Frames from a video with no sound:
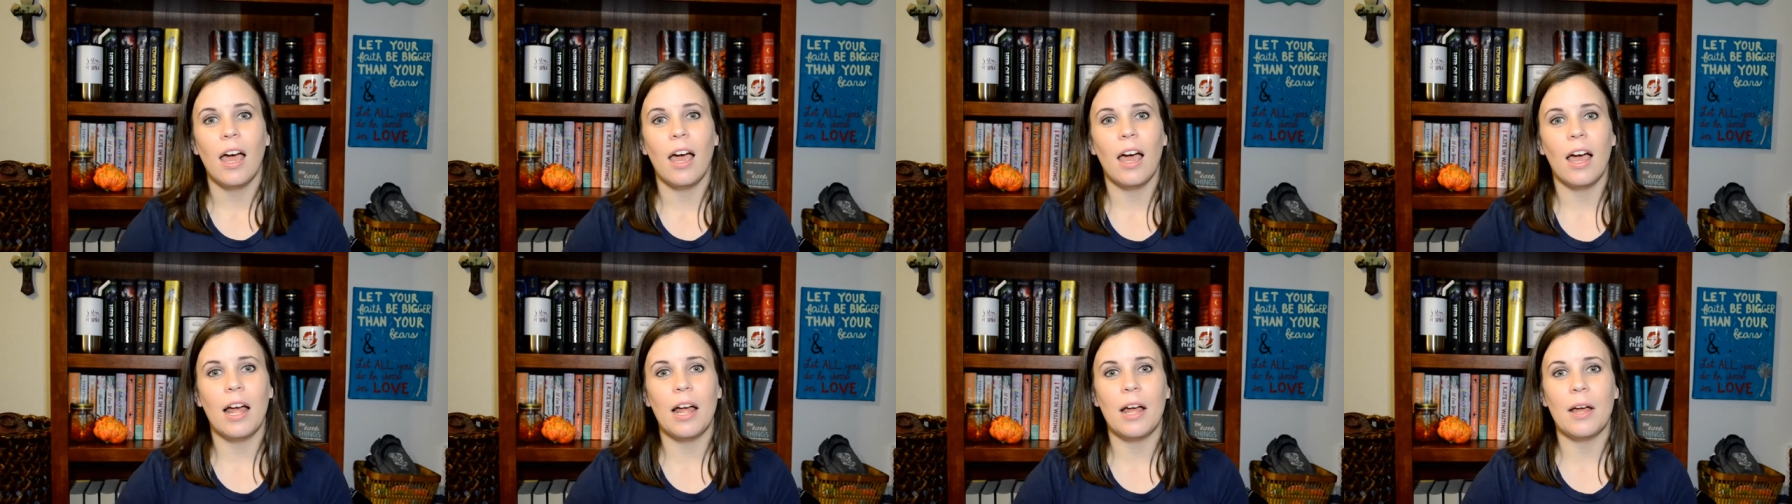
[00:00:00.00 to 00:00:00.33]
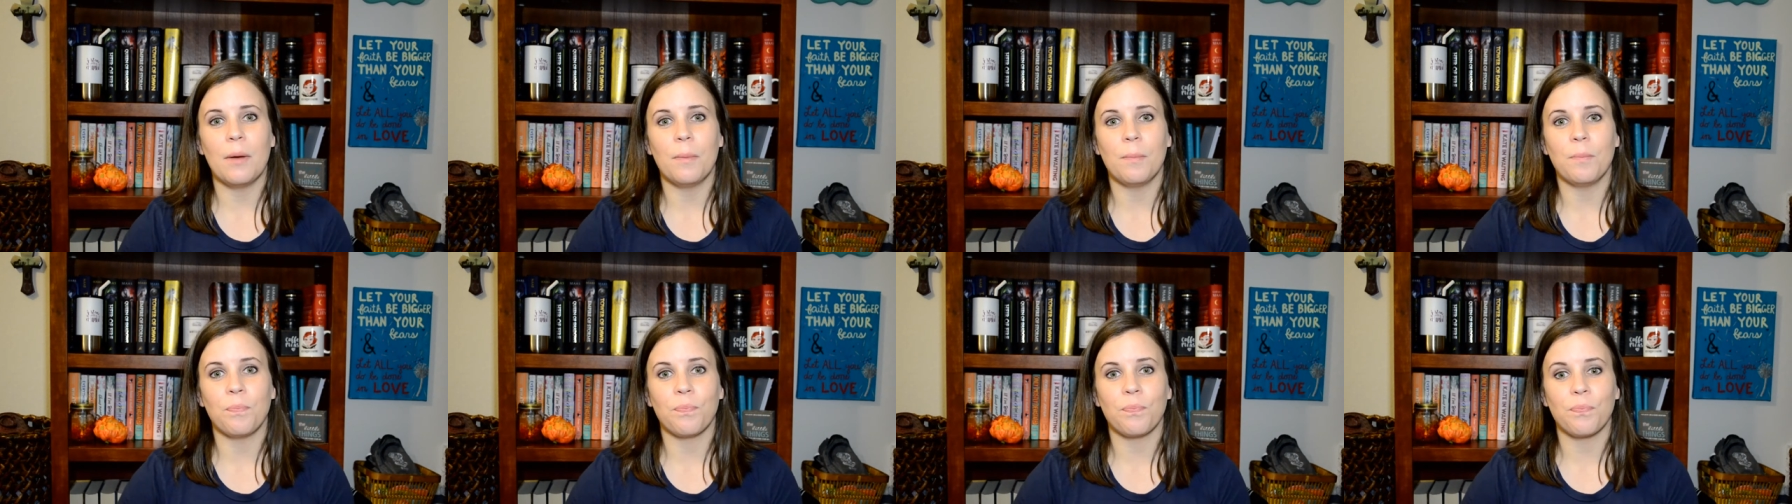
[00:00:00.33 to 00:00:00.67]

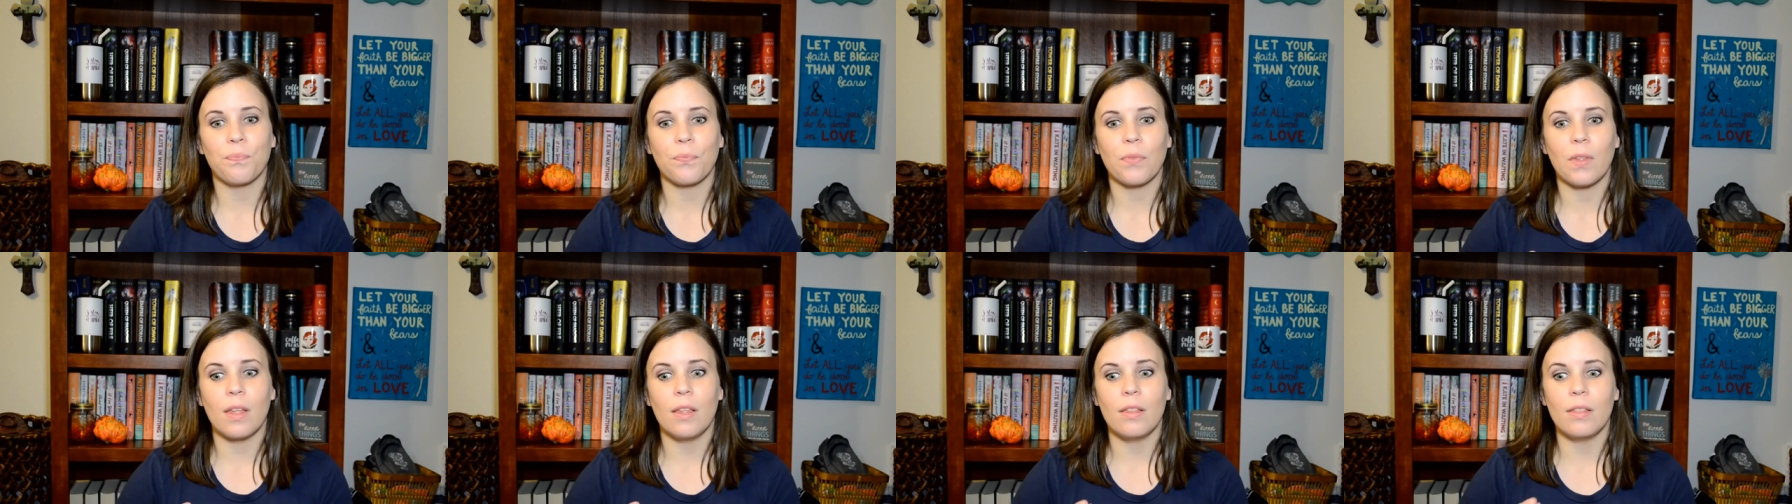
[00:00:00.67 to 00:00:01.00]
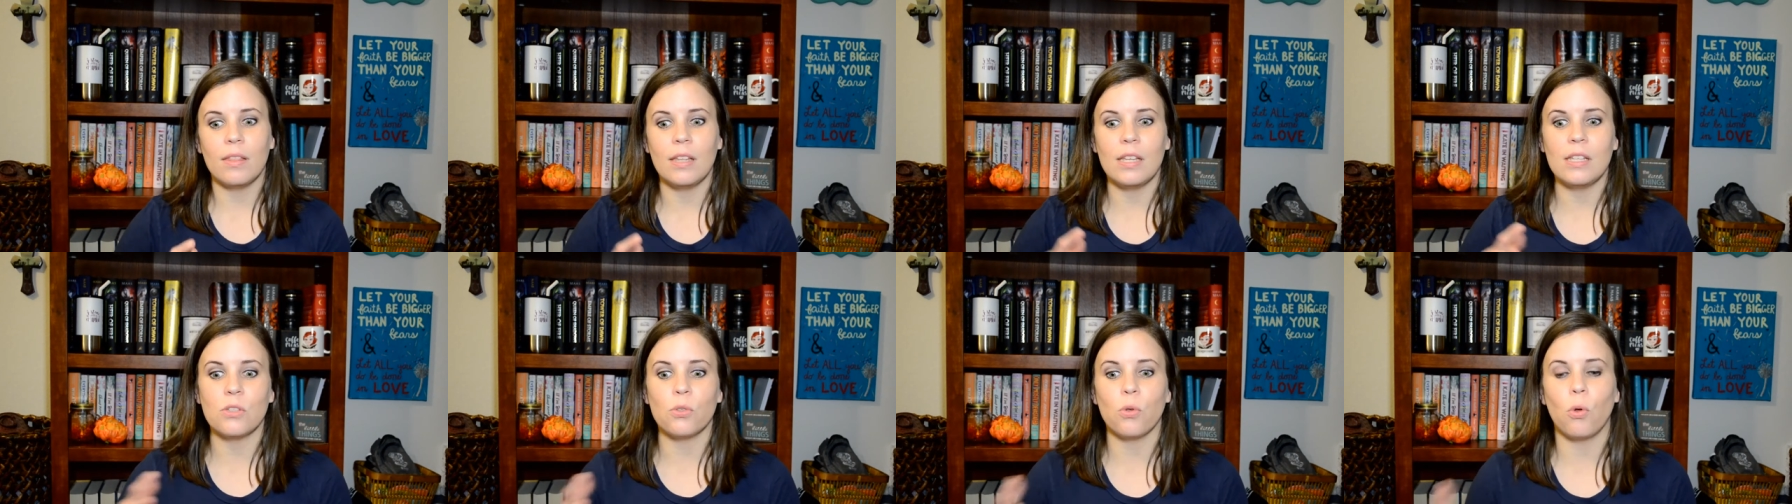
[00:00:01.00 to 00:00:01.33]
um,
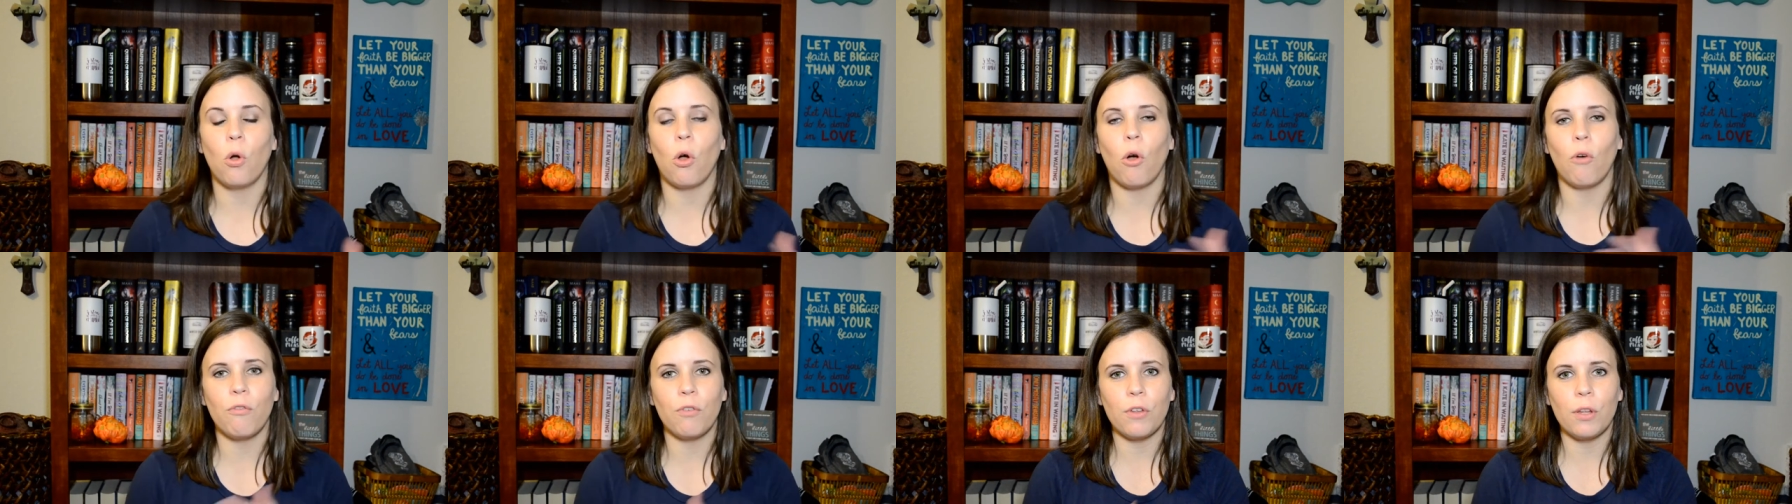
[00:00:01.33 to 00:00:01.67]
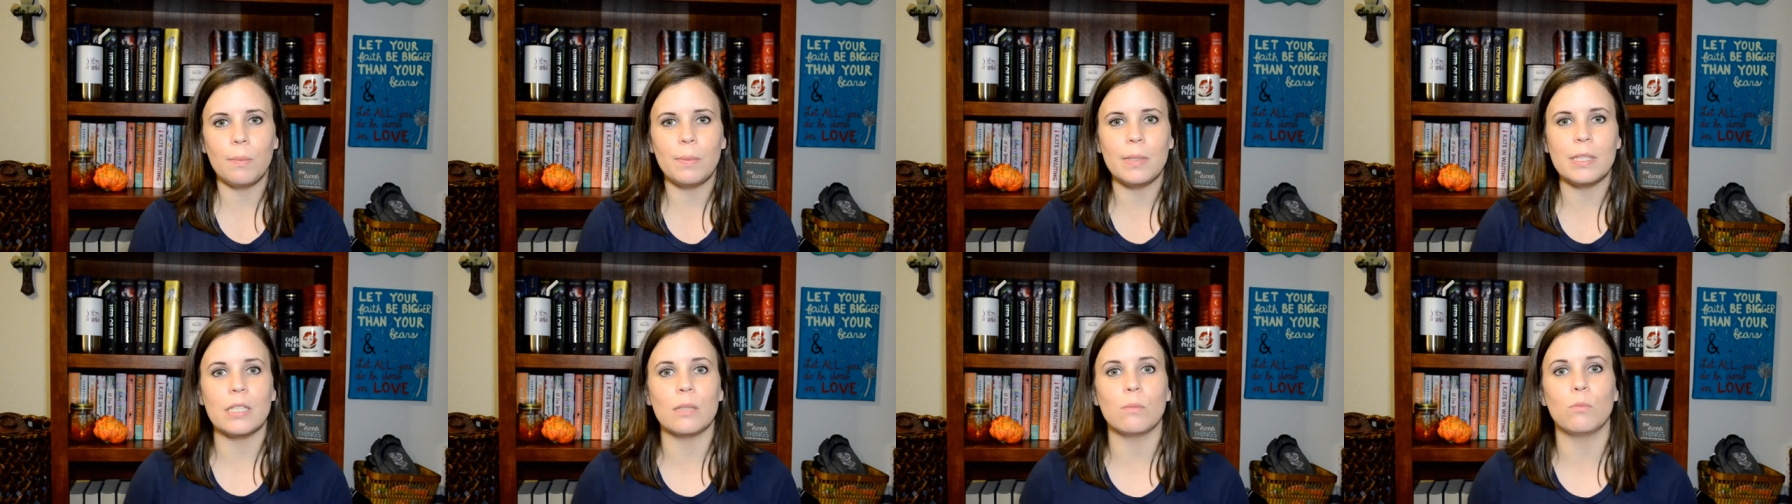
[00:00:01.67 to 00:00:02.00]
these will
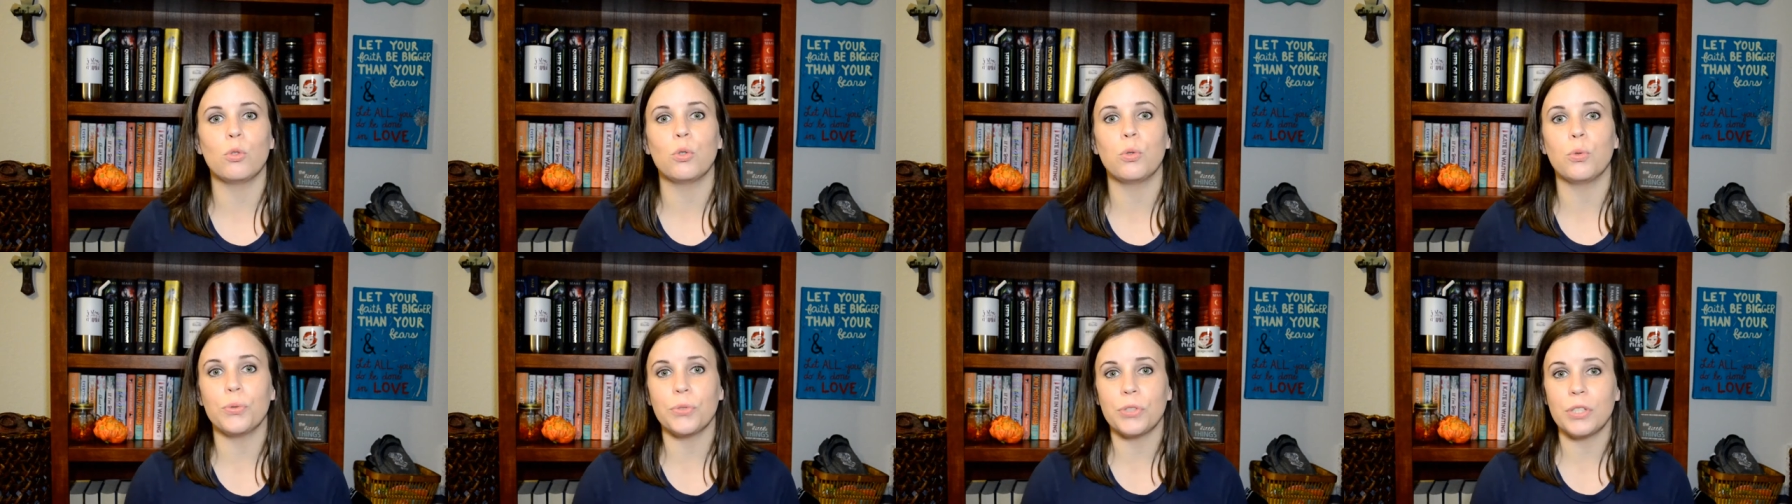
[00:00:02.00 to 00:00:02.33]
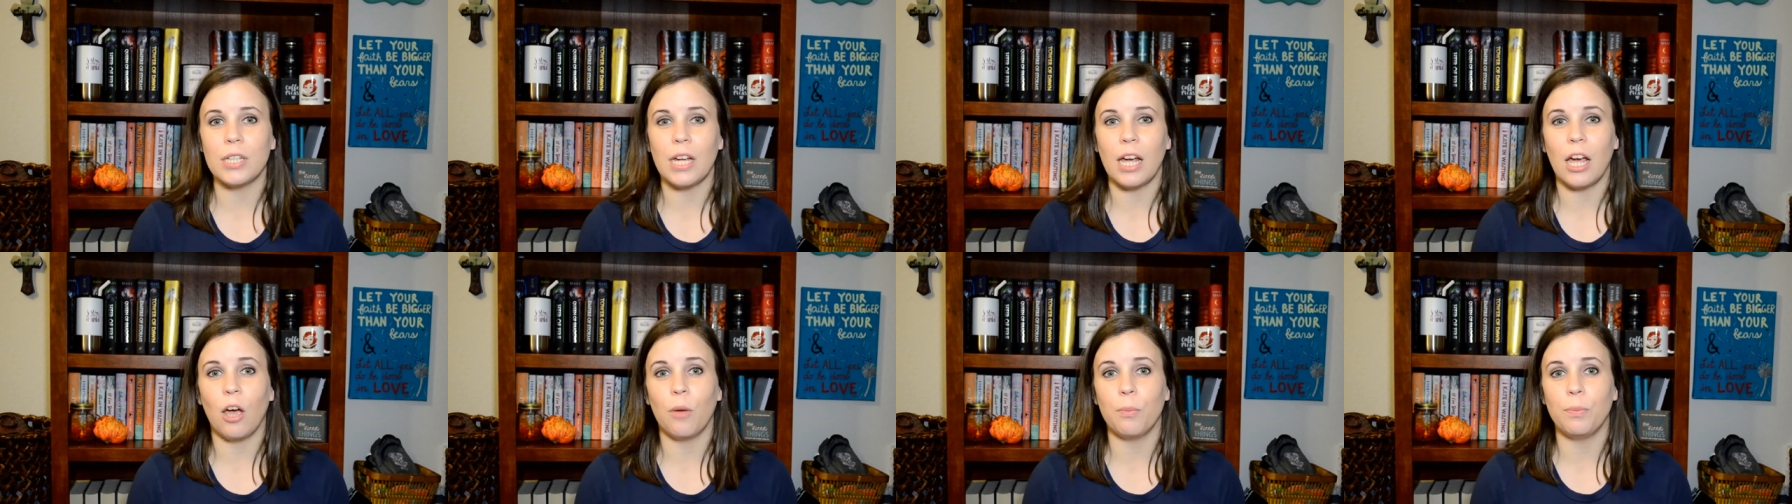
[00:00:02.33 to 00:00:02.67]
hopefully be some tools
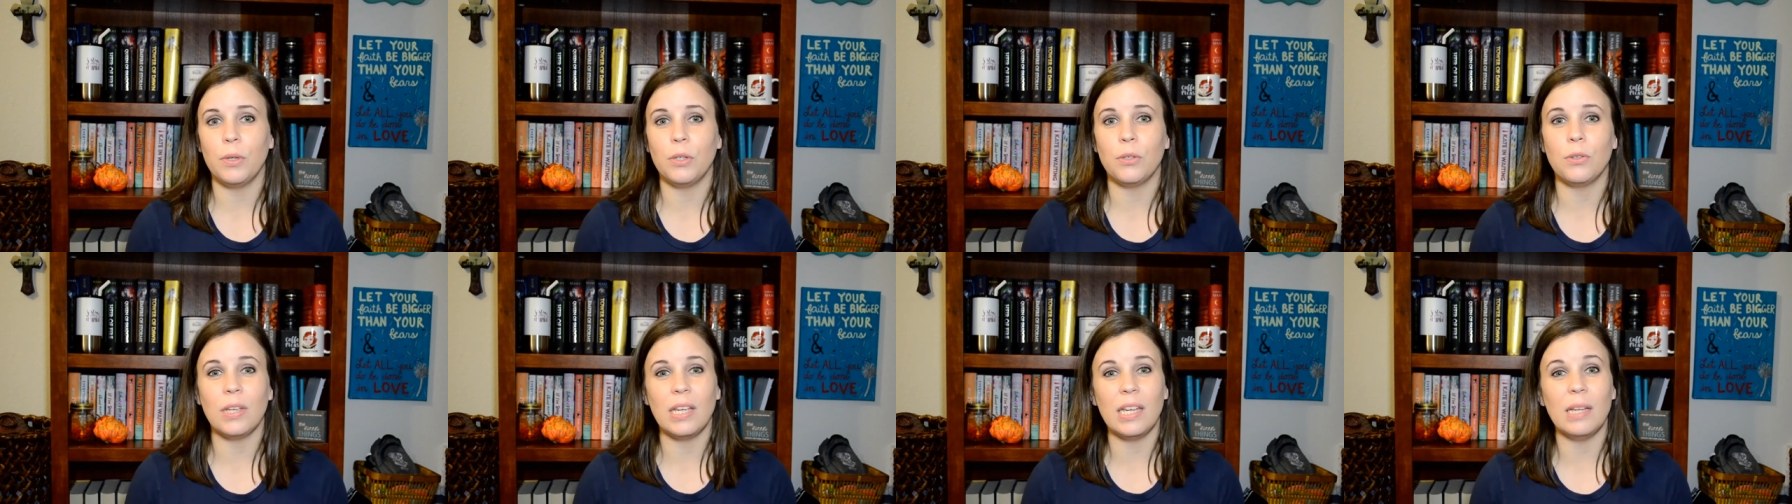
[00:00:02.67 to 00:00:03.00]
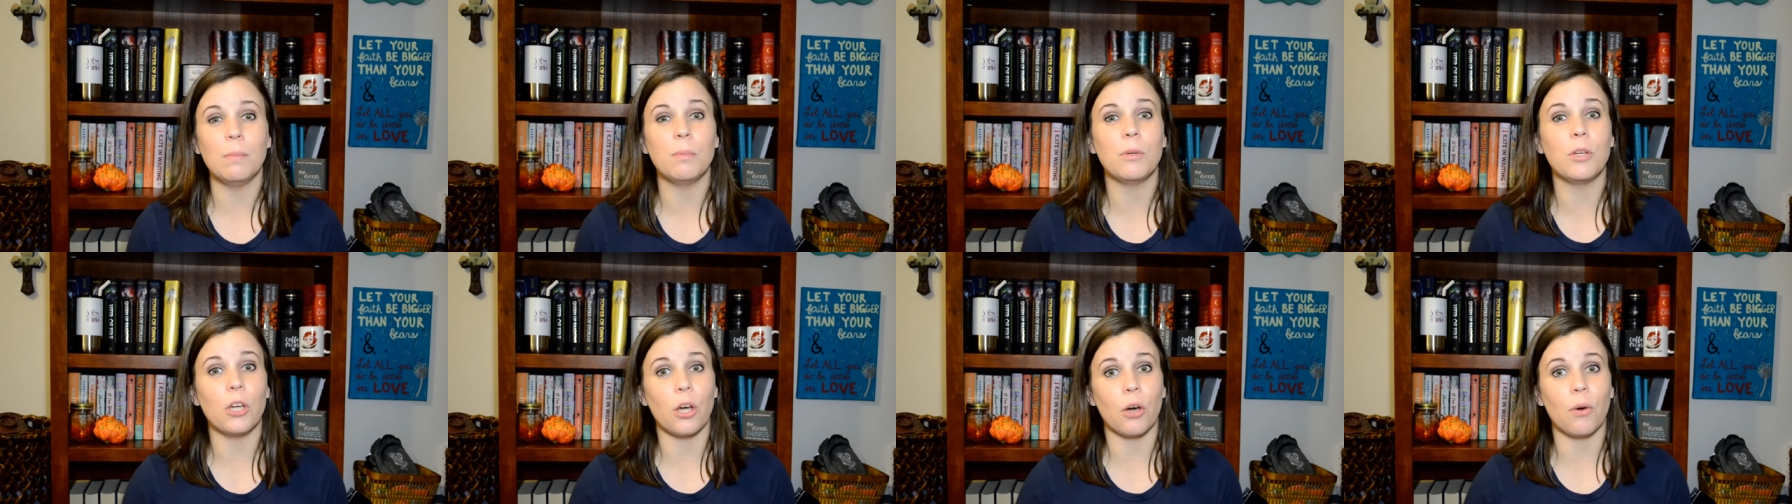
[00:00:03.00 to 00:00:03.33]
to help you
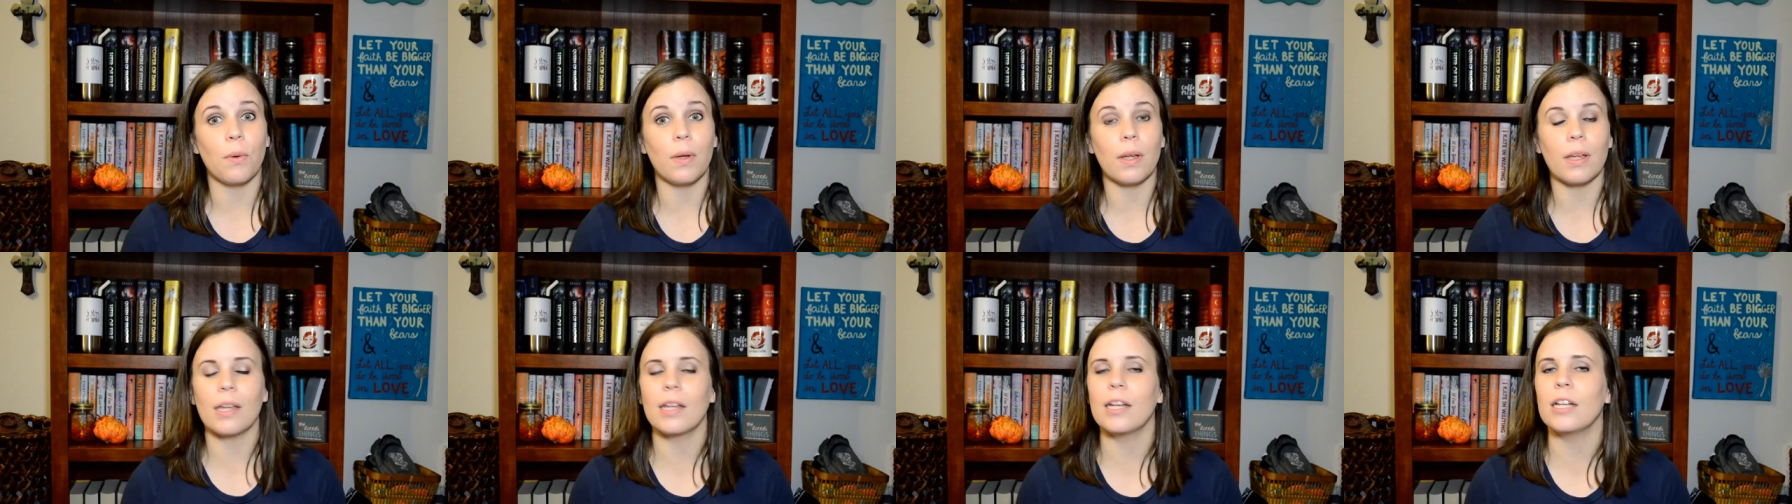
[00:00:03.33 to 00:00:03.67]
keep going.